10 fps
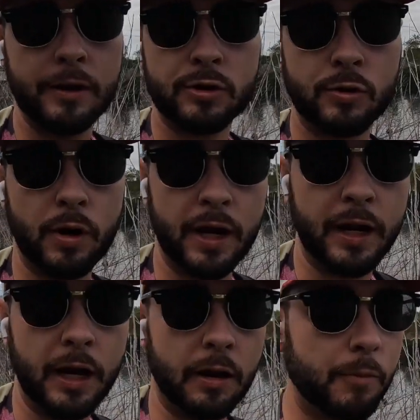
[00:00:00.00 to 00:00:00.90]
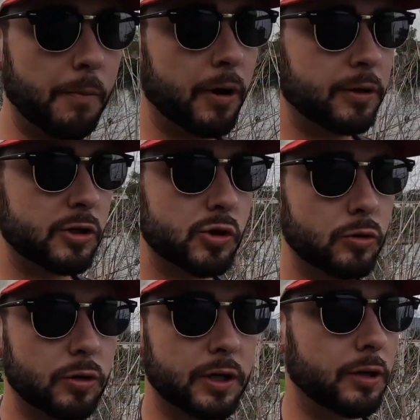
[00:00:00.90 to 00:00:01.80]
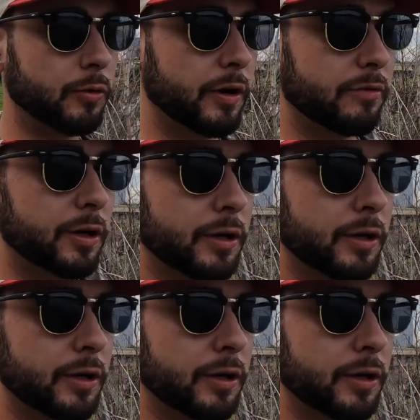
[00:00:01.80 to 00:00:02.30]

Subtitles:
So right now I'm up on the Schuylkill River.